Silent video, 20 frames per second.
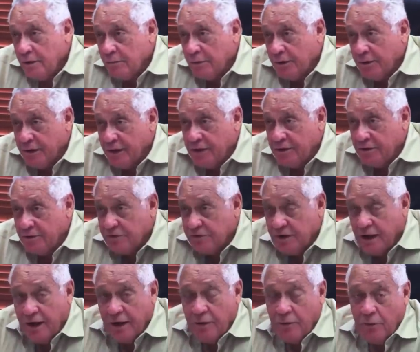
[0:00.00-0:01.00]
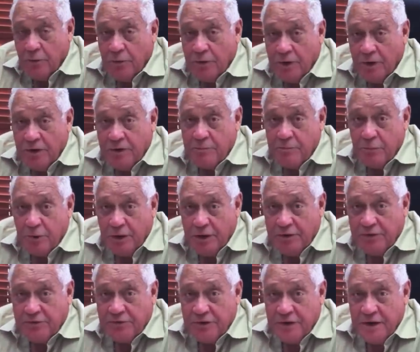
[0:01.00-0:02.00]
But then you see I rode on the
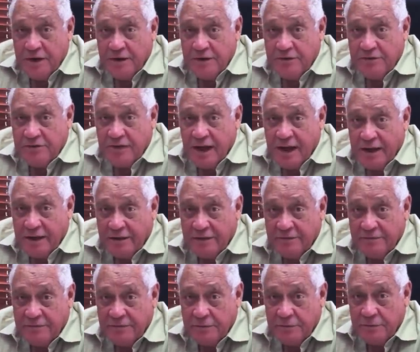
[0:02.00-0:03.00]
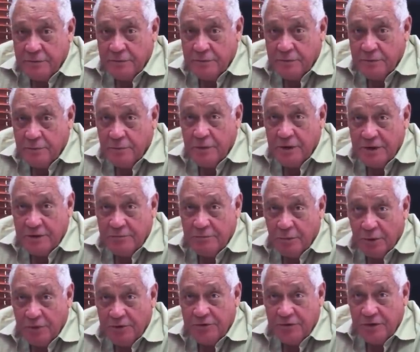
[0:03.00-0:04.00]
bullet train in China a few
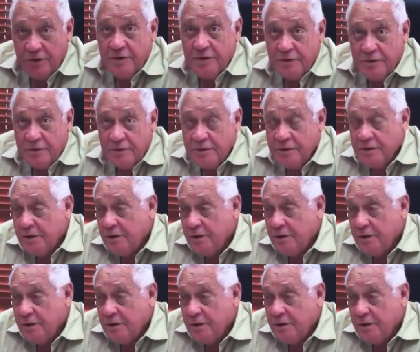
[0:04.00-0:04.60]
months ago,